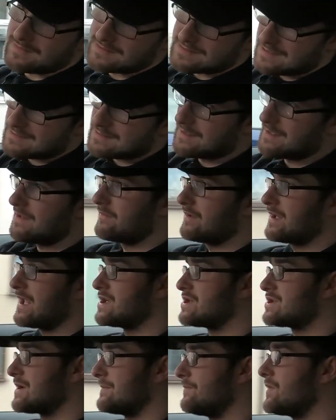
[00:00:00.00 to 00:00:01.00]
the satellite
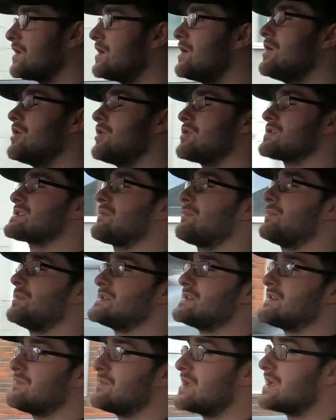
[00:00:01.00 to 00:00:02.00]
navigation. We also have
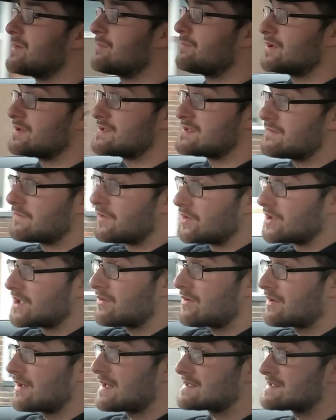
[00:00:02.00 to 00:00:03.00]
Bluetooth media and Bluetooth audio
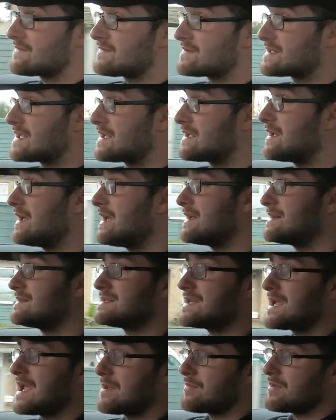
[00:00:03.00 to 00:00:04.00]
connectivity,
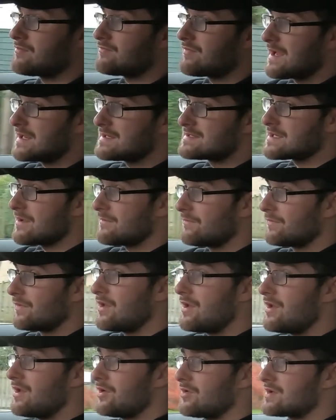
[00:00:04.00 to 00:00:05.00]
DAB radio.
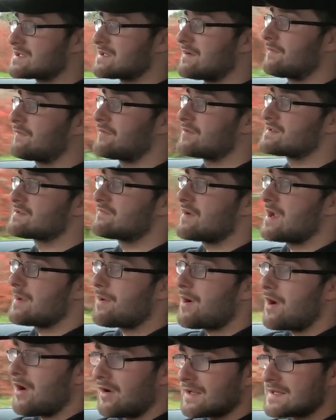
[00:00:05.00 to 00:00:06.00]
We also have front and rear
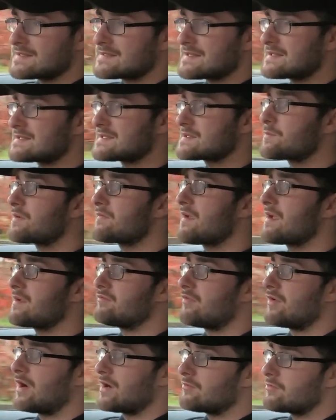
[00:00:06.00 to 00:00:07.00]
parking sensor with a
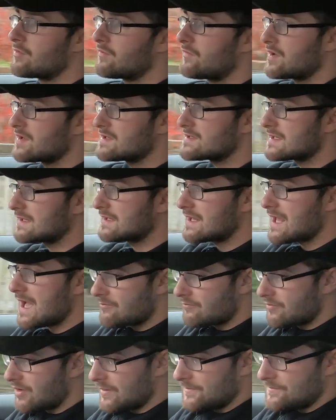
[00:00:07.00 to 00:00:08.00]
rear reversing
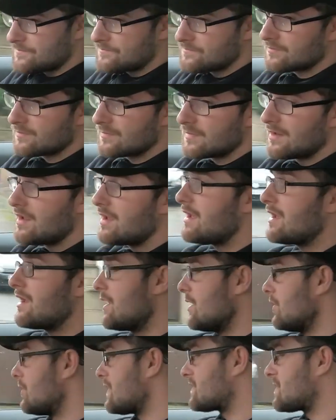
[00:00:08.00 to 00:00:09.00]
camera.
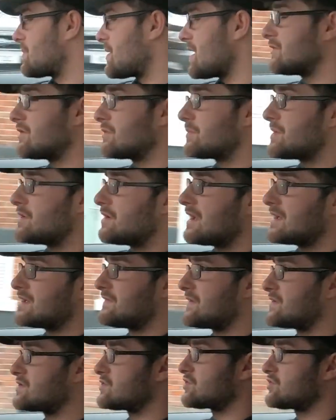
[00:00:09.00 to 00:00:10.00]
We have the BMW
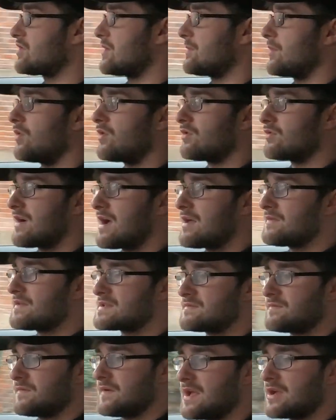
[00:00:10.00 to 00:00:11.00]
individual trim all around
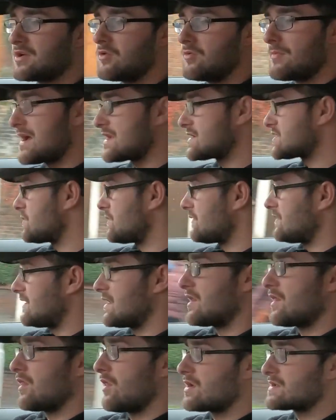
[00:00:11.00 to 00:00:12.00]
this vehicle, matched with the
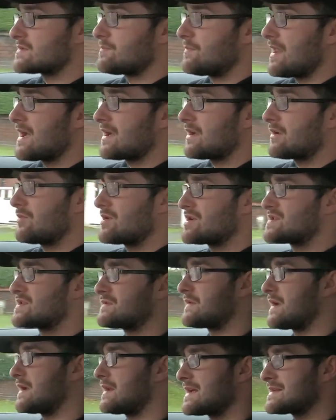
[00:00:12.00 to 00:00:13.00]
gloss black, which is a
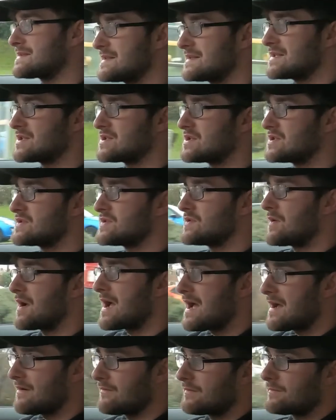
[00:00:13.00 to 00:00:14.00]
very nice addition to
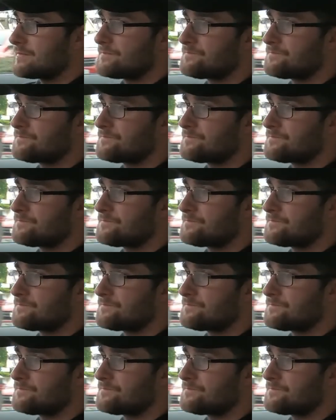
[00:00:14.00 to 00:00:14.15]
have.